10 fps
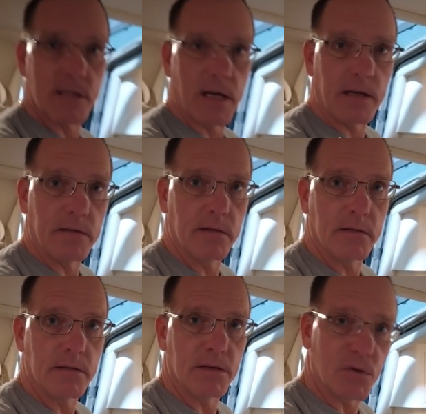is done,
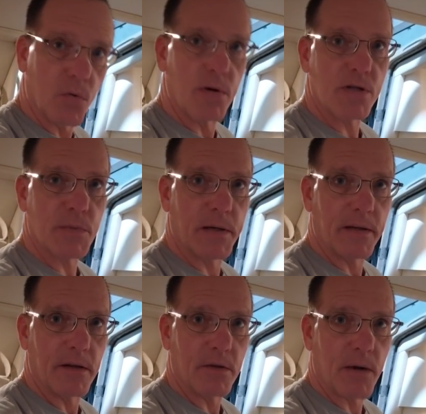the door's
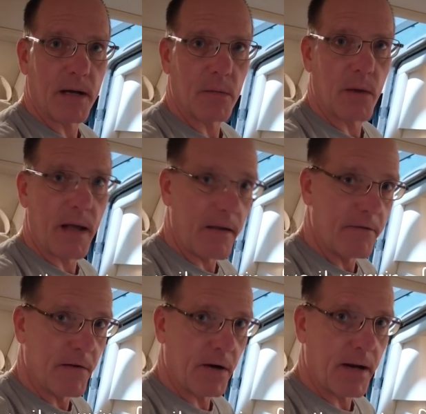swinging the correct way,
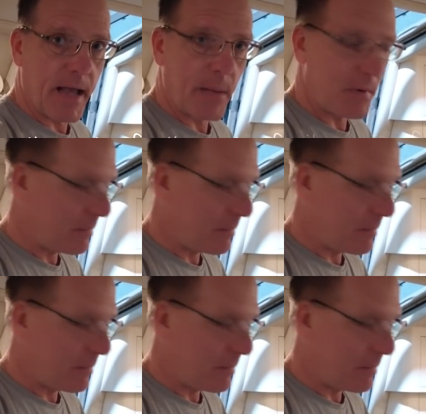very happy